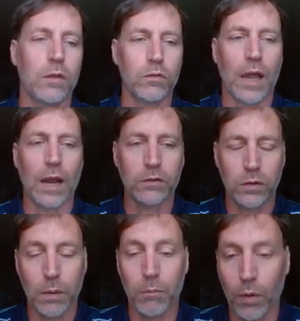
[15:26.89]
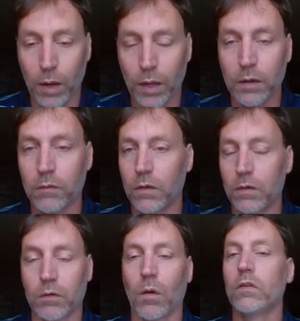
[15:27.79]
There's actually a brand of
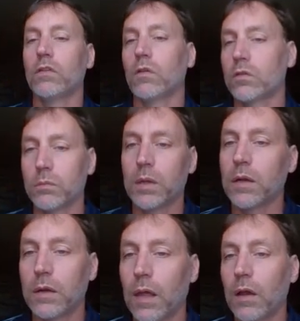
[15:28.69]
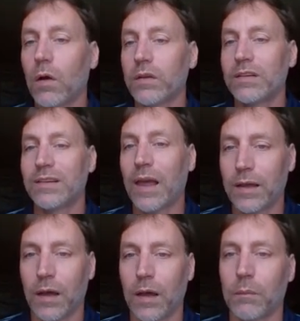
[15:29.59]
this on social media today called
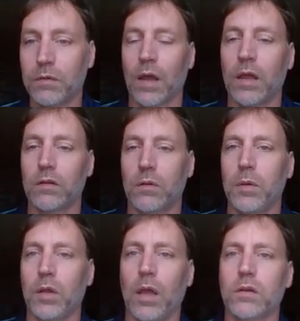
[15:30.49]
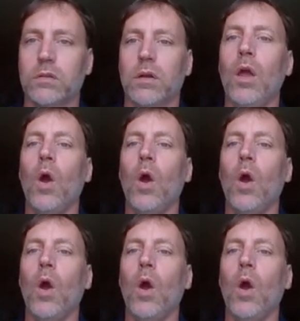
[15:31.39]
SciComm, Science Communication,